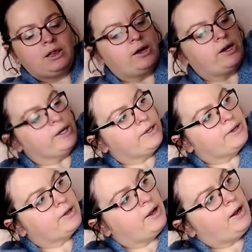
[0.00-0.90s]

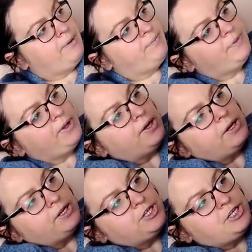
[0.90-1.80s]
like um, they're
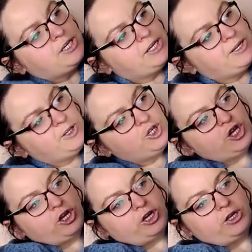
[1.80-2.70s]
like a jean
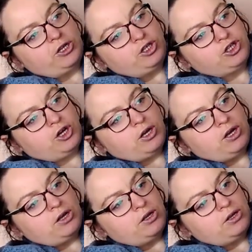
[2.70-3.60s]
jogger
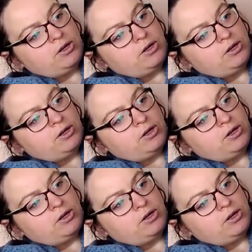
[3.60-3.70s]
jogger.